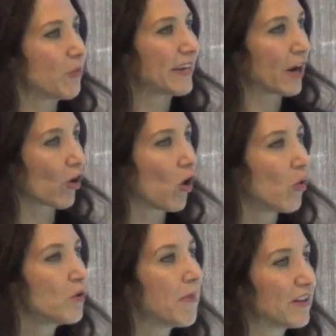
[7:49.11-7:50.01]
doing in our
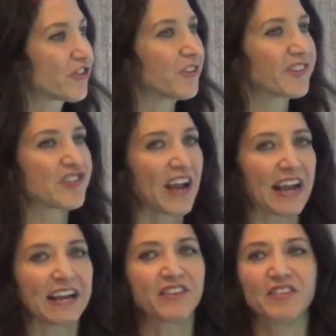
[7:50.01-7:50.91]
own mental
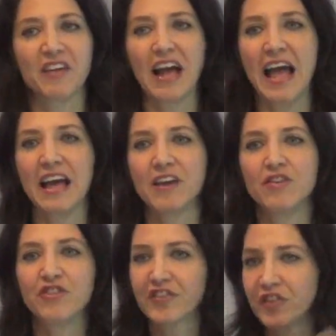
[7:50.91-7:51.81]
state,
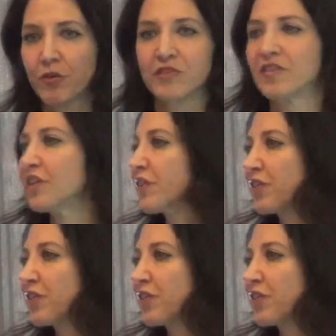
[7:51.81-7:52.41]
and just those